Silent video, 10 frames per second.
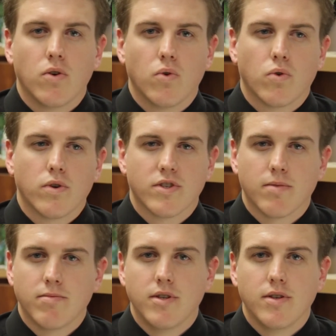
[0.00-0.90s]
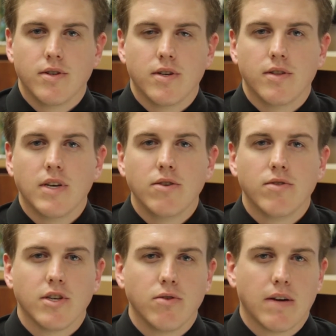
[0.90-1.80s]
or something that you
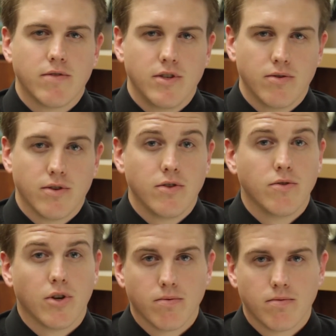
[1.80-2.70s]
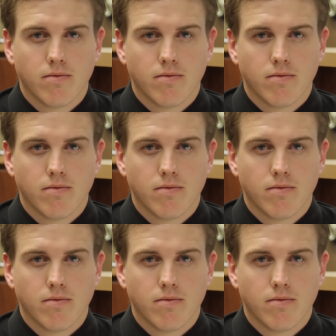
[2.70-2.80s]
think you have to deal with, you don't.